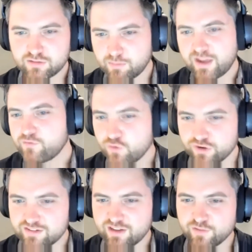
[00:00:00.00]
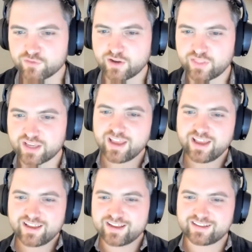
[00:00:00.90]
the metaphor itself. So I think
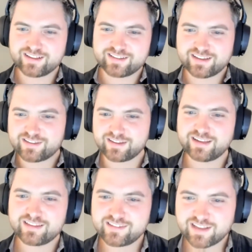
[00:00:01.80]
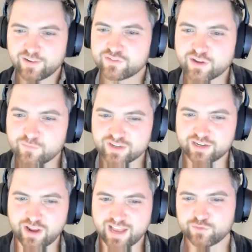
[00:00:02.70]
it's in itself something that
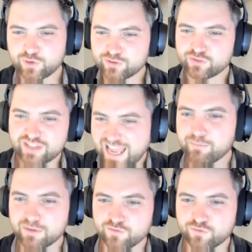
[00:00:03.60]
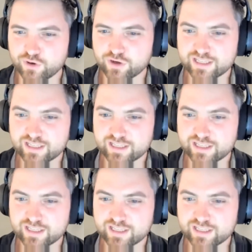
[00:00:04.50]
you have to understand metaphoric,